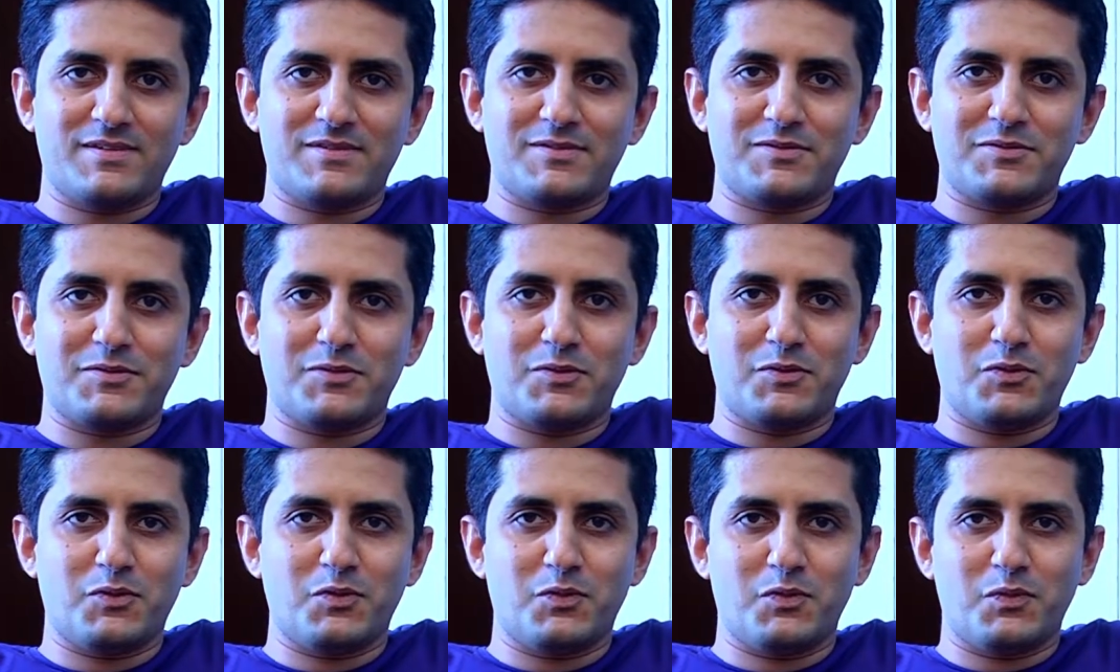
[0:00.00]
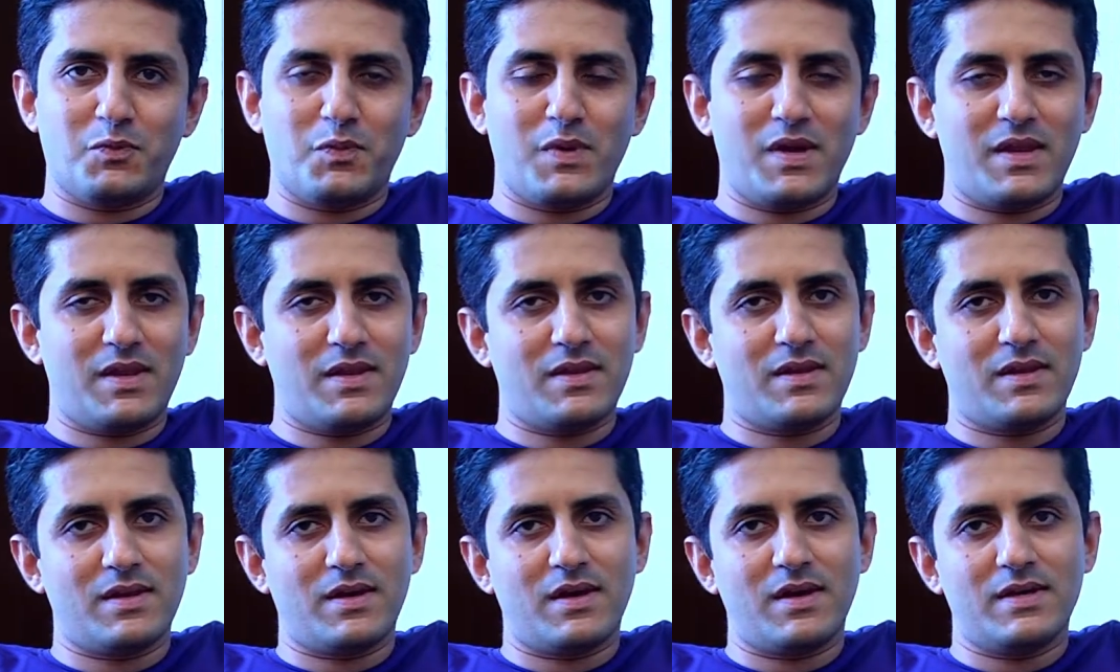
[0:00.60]
So
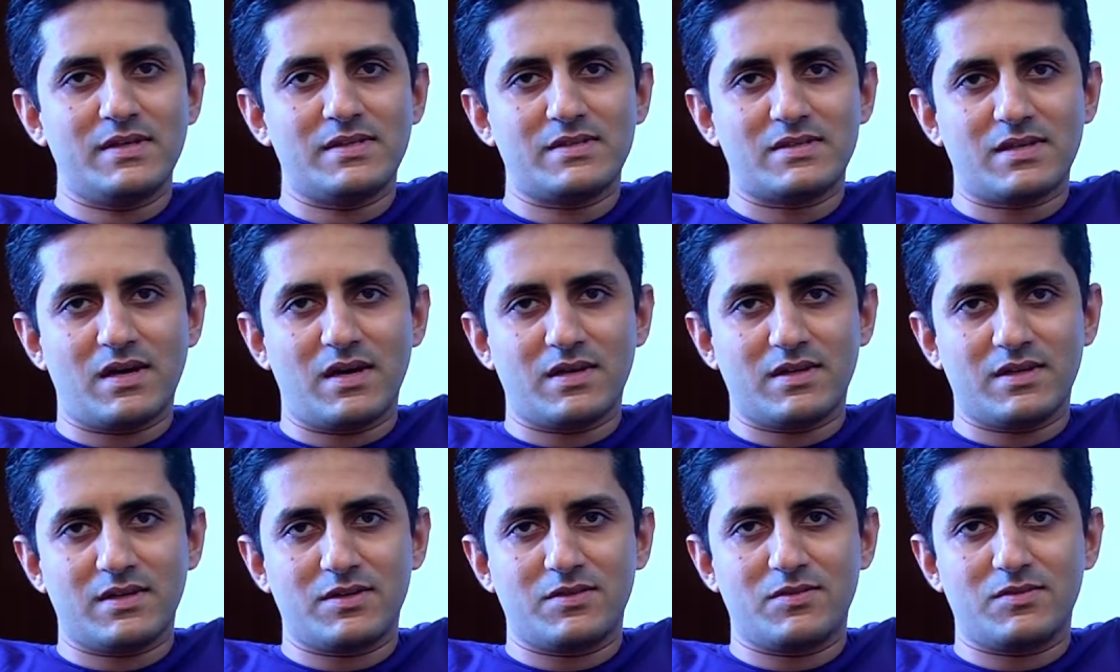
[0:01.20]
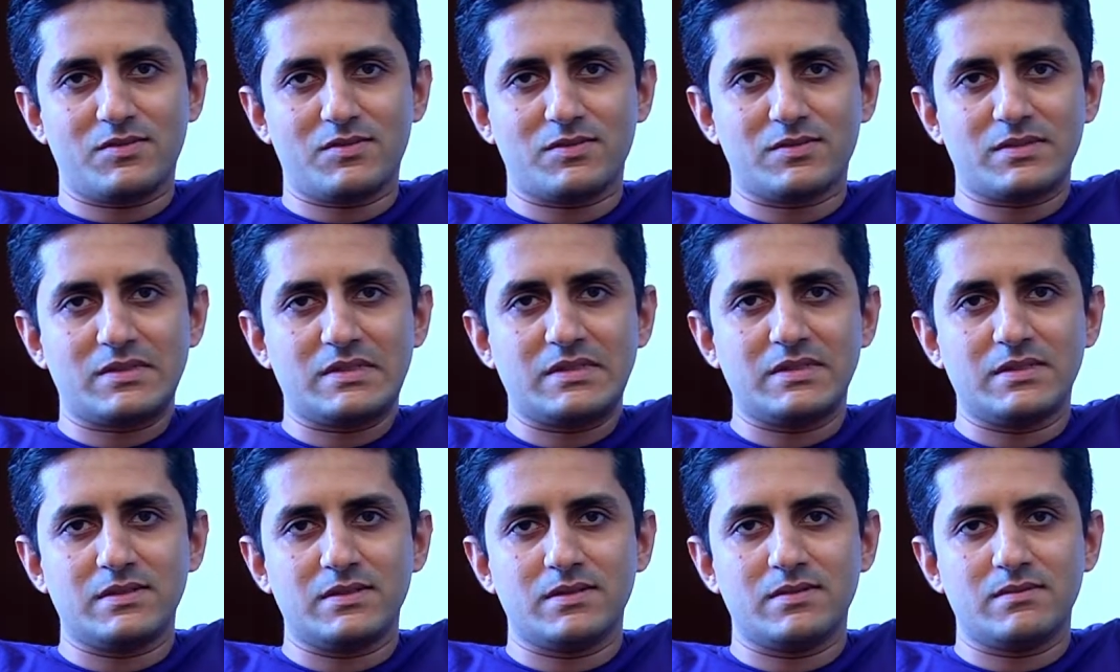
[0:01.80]
when I started, you know,
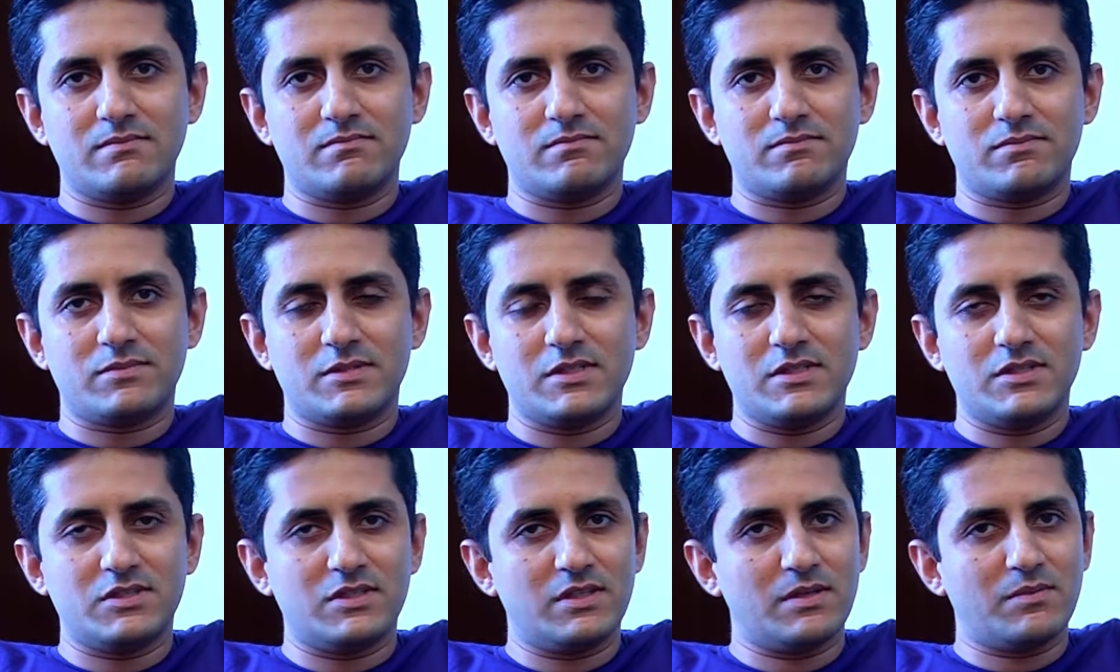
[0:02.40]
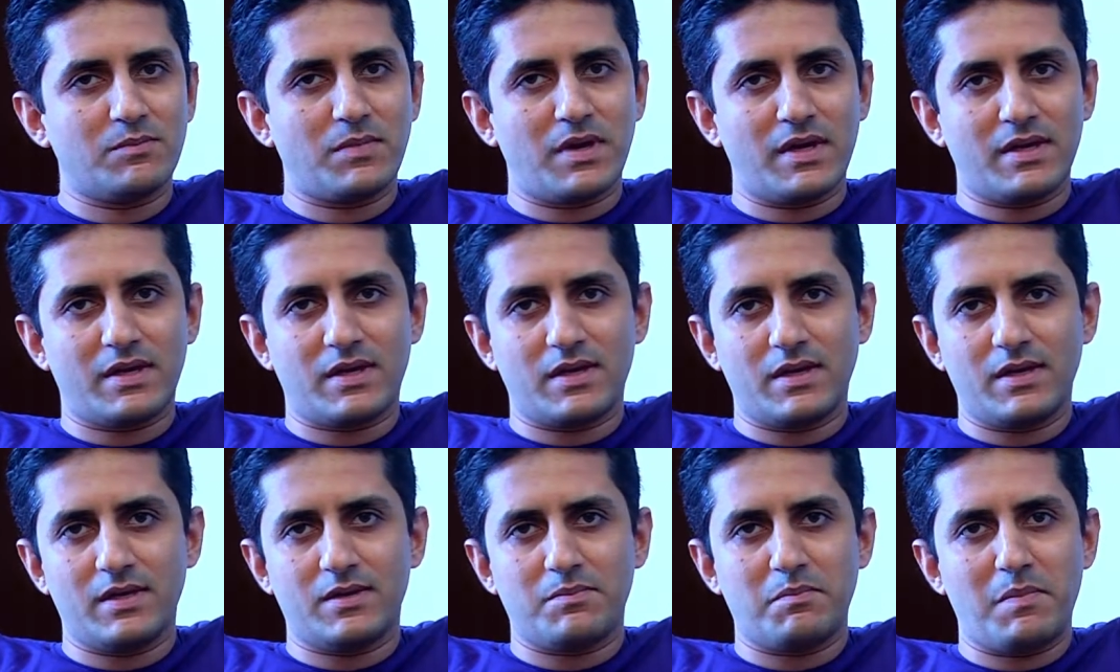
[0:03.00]
teaching my
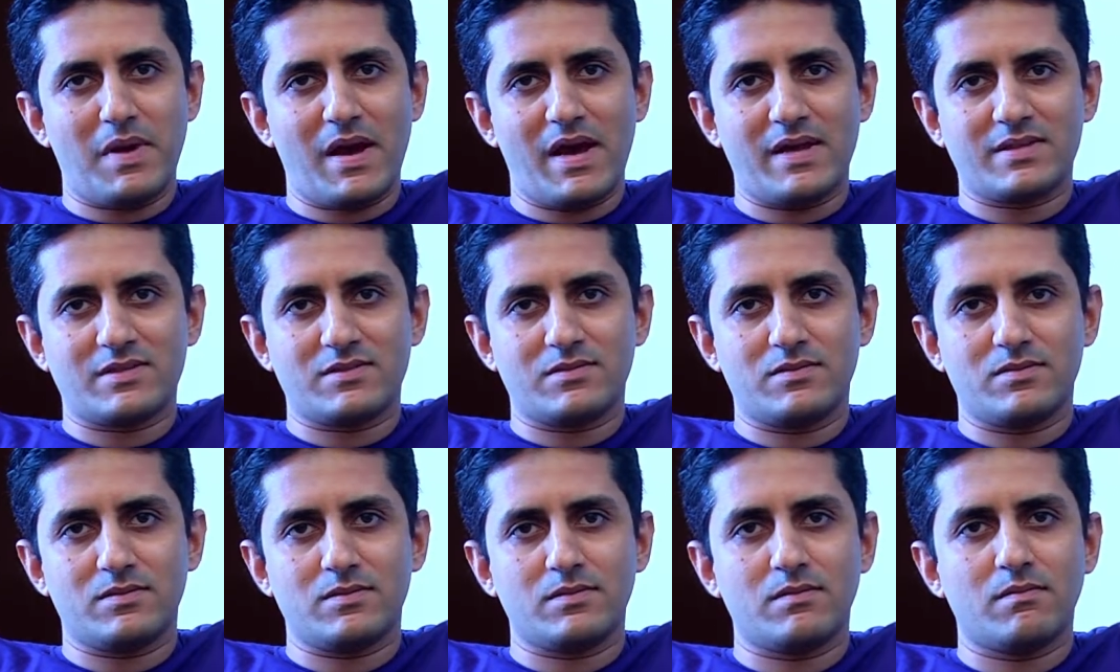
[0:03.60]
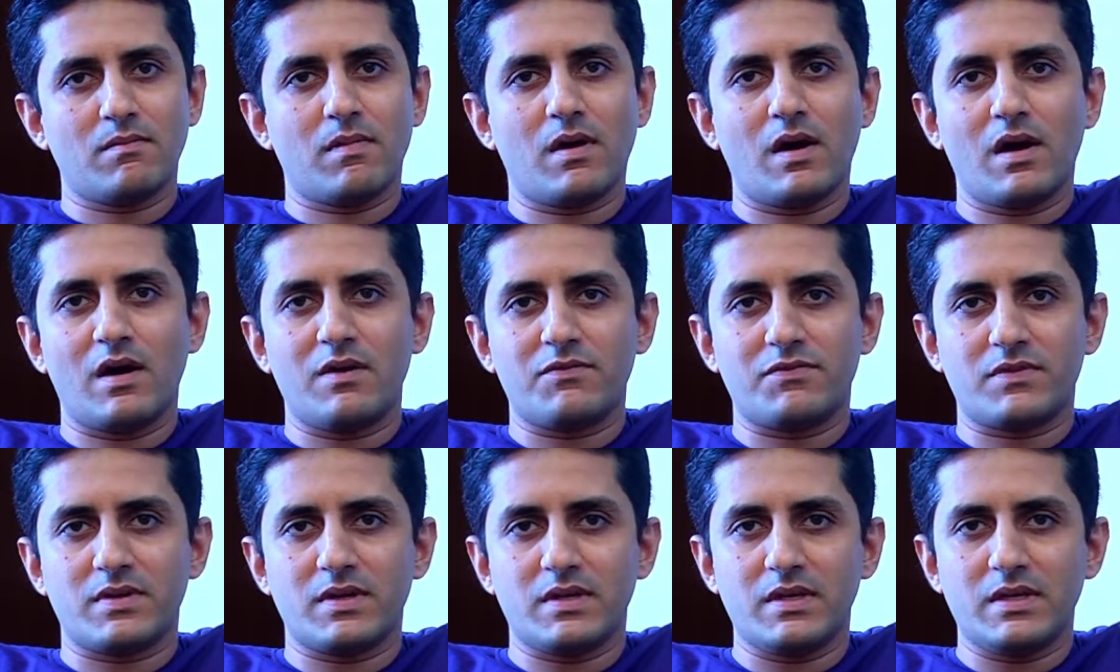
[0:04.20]
kid maths, you know,
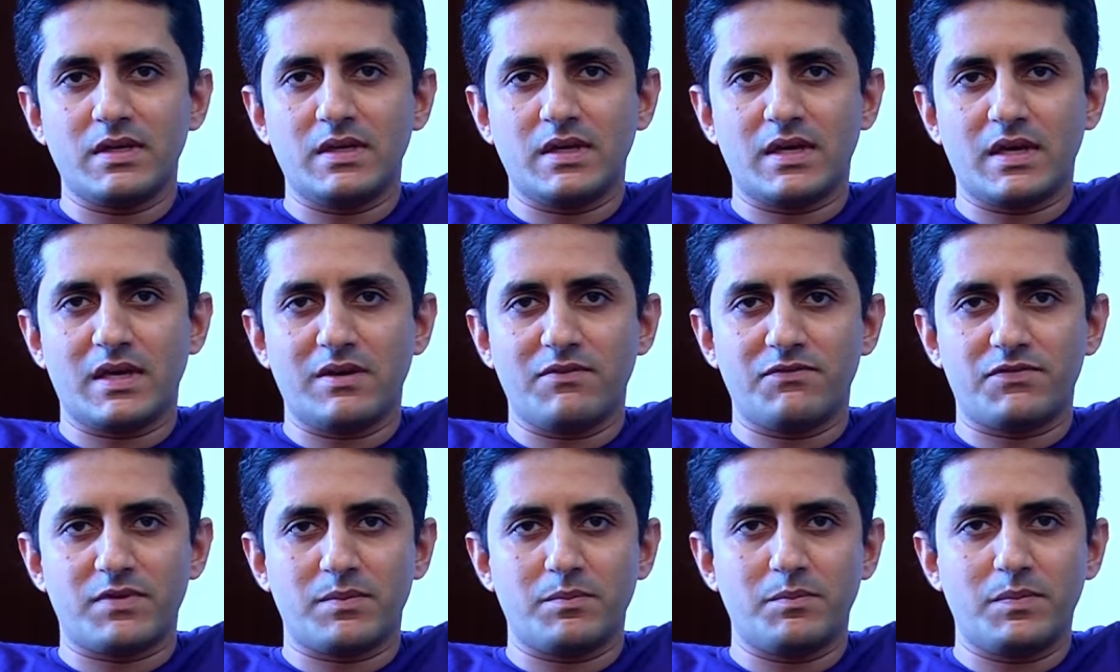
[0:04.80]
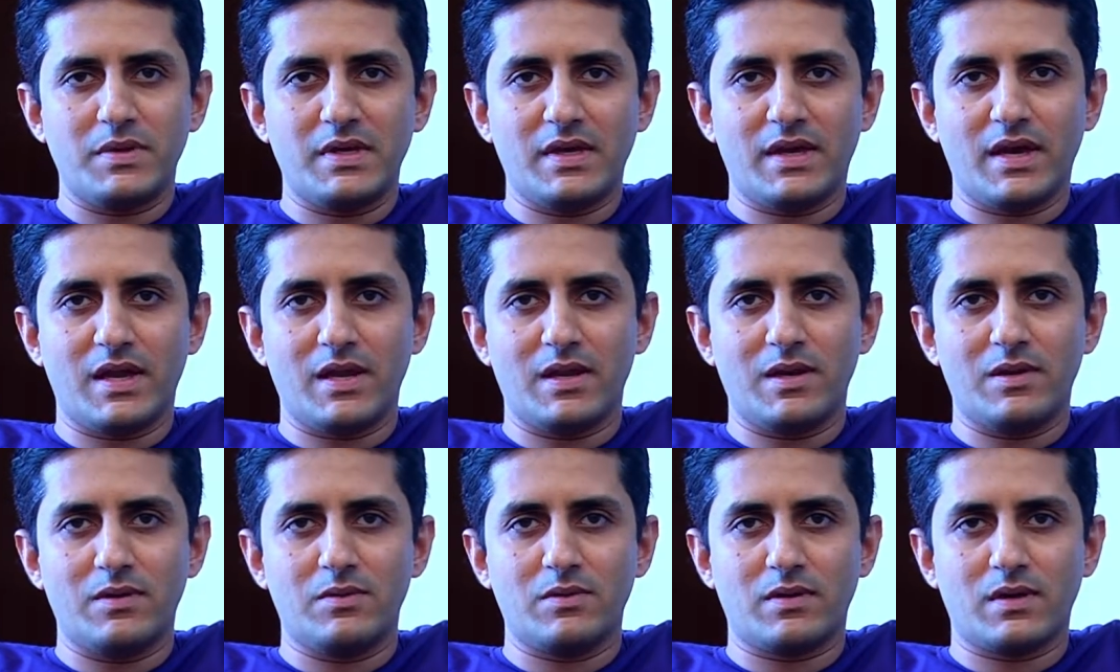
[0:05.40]
after he came from
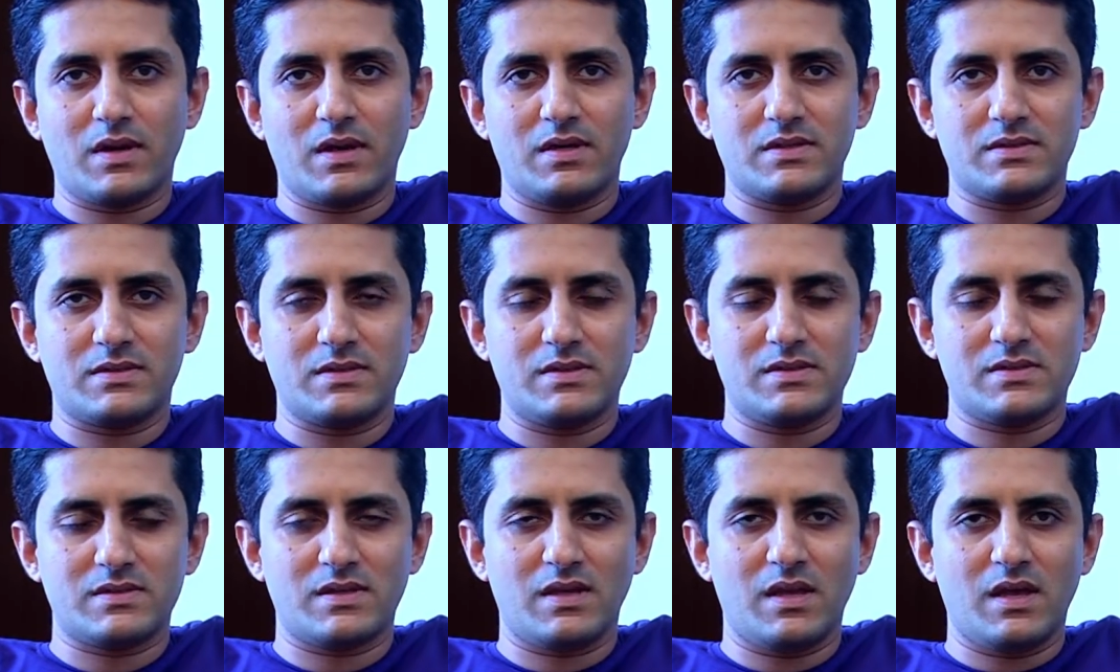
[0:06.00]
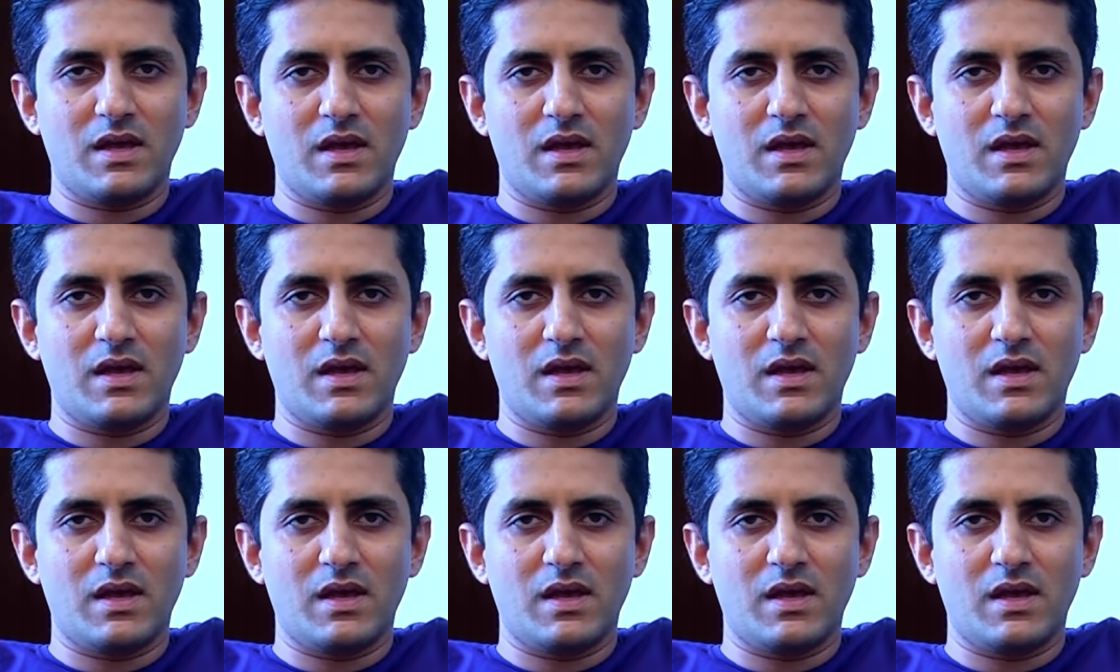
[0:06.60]
beGalileo classes,